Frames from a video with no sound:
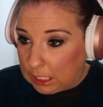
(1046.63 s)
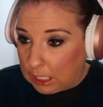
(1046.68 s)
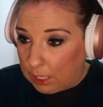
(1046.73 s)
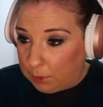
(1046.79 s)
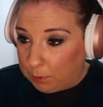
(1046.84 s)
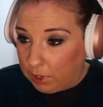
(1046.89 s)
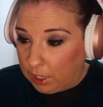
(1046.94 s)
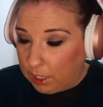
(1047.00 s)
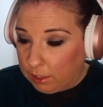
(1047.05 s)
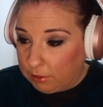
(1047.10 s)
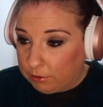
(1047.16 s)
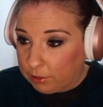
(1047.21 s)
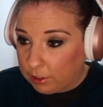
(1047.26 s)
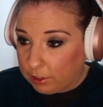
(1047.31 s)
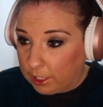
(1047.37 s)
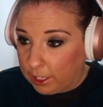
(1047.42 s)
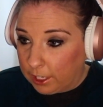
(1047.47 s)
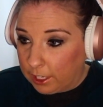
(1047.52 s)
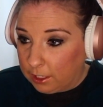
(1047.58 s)
I'm waiting for
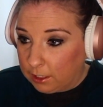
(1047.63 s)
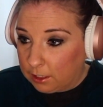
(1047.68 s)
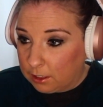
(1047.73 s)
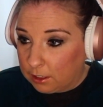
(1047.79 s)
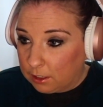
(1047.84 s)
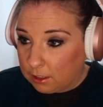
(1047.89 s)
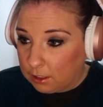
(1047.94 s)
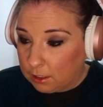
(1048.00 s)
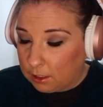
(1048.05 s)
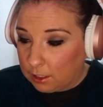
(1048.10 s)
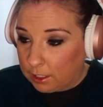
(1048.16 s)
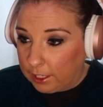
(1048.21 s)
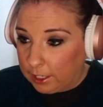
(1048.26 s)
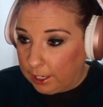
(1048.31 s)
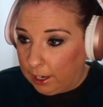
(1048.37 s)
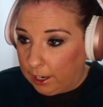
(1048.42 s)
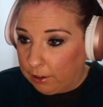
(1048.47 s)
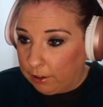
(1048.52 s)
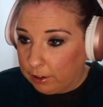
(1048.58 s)
like an
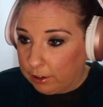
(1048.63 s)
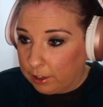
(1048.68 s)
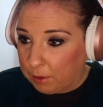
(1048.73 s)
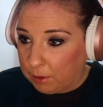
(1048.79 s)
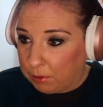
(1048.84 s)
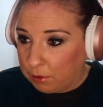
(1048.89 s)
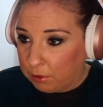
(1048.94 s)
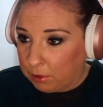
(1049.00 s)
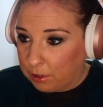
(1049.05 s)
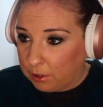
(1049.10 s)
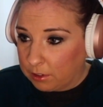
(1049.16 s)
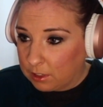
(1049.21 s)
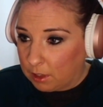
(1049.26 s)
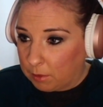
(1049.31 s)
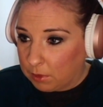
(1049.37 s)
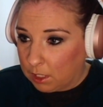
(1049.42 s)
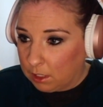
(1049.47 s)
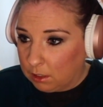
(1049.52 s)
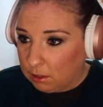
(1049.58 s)
arrow to come through or
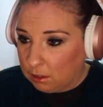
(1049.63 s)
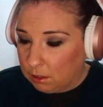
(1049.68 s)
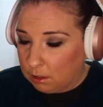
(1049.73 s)
something.